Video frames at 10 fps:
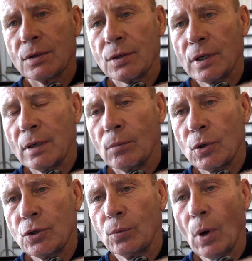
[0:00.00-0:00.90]
See,
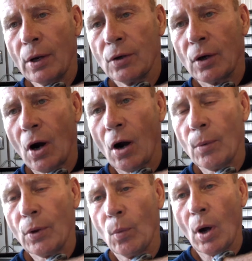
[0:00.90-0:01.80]
would you run your car
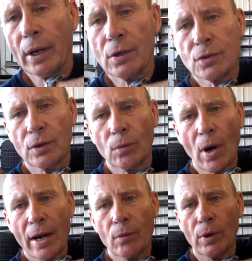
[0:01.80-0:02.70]
with a 1 inch in the
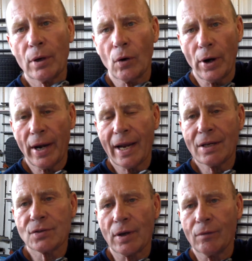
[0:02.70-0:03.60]
right rear or a
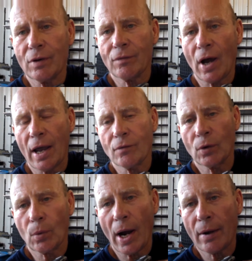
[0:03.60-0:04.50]
975 in
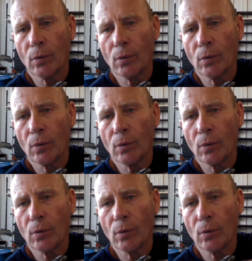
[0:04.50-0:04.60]
the right